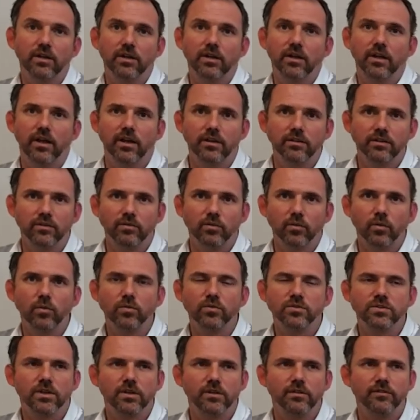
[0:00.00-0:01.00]
and then
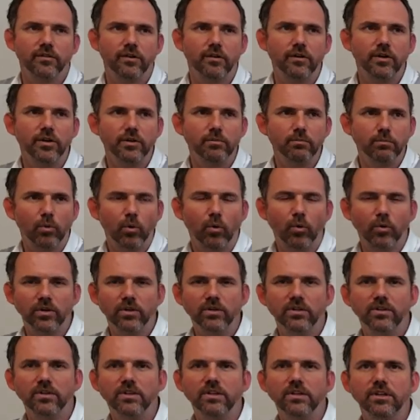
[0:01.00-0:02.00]
also a very
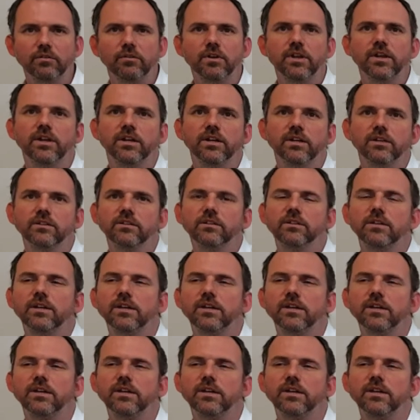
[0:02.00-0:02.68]
important ingredient